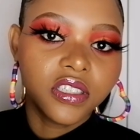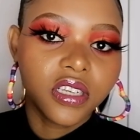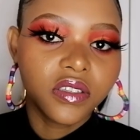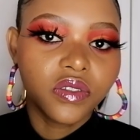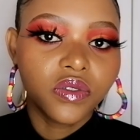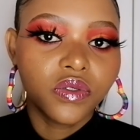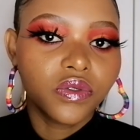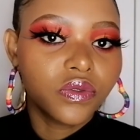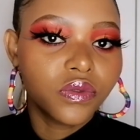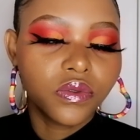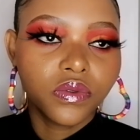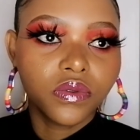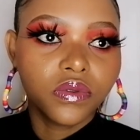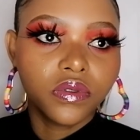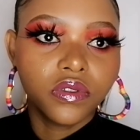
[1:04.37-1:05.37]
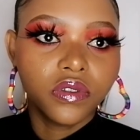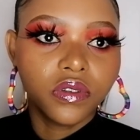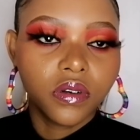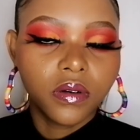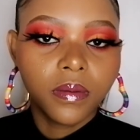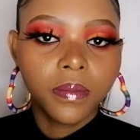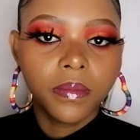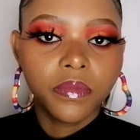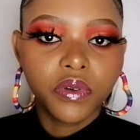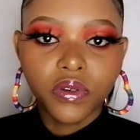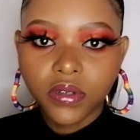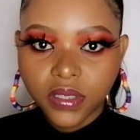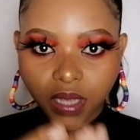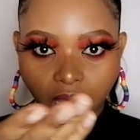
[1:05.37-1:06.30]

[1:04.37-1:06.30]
just to, you know, because